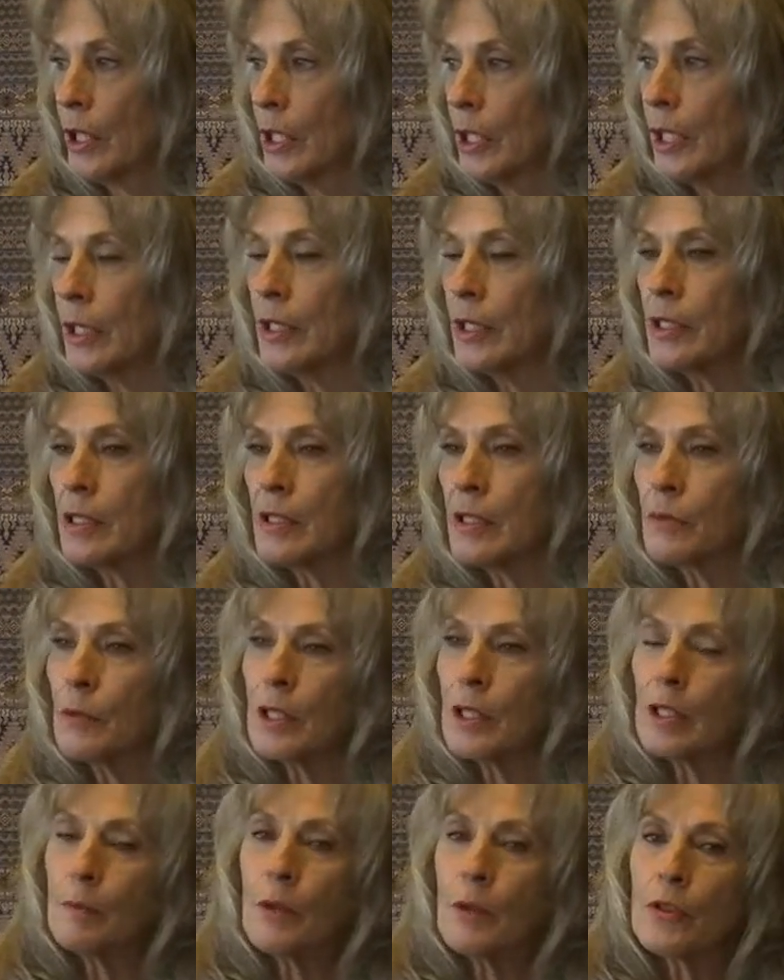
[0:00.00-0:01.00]
And this is one
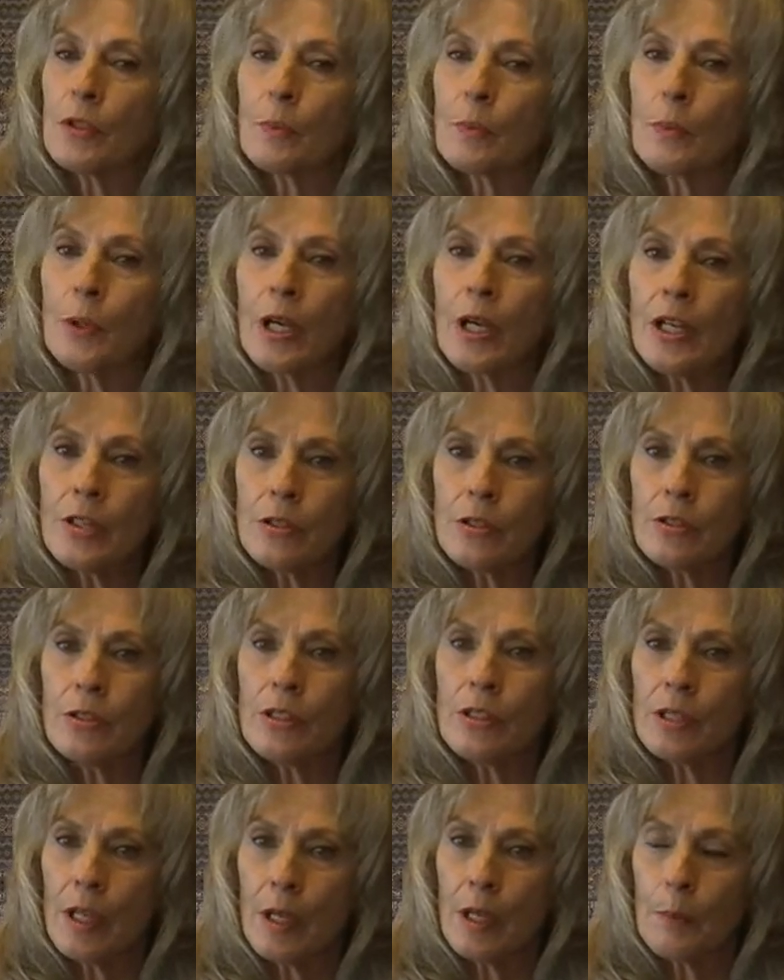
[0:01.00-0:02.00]
of the most
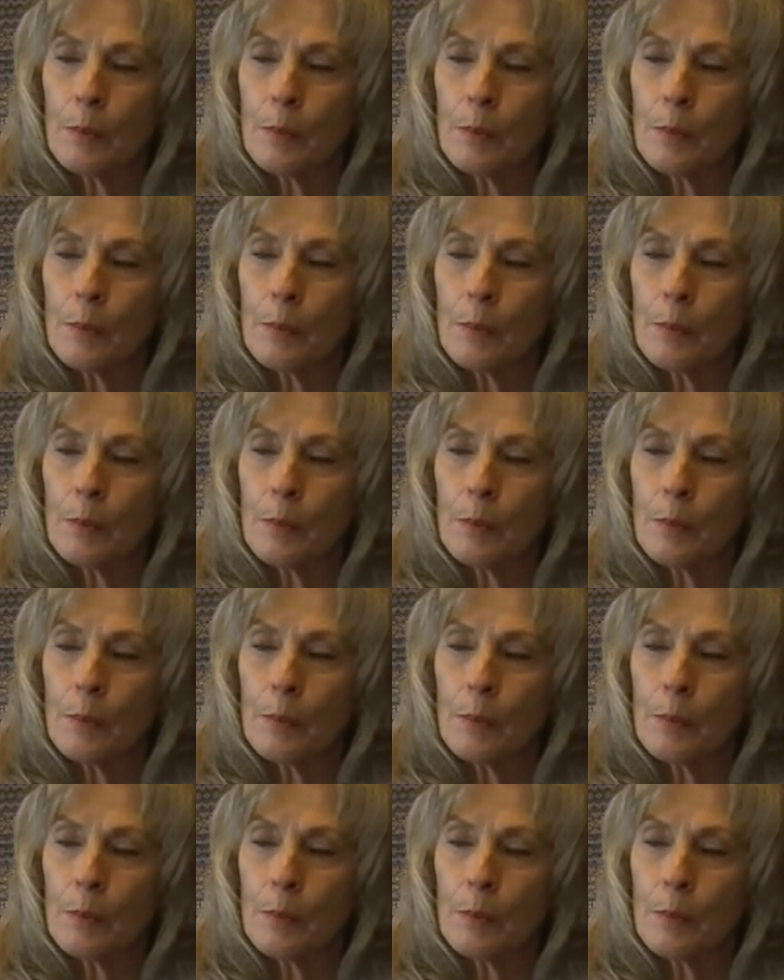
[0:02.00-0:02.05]
precious